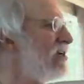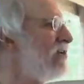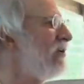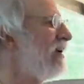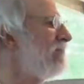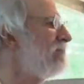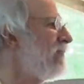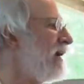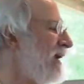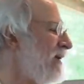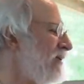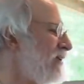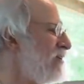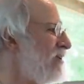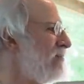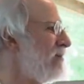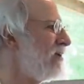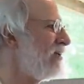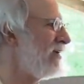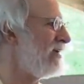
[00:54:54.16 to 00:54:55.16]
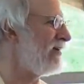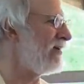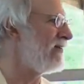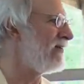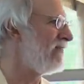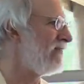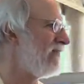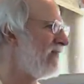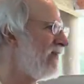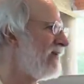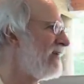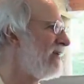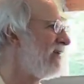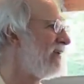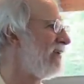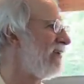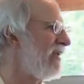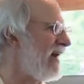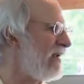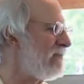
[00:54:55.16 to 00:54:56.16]
a great bioaccumulator.
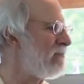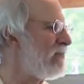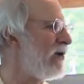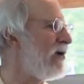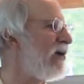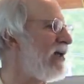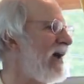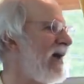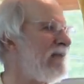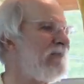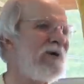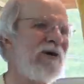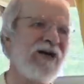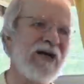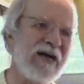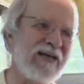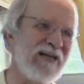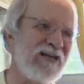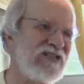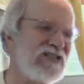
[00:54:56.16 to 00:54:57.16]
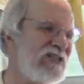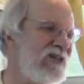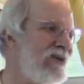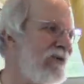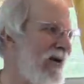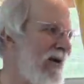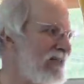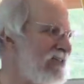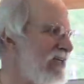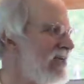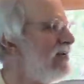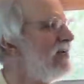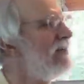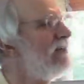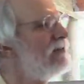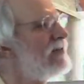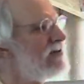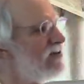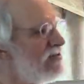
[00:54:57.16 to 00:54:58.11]
Not burdock is too actually. The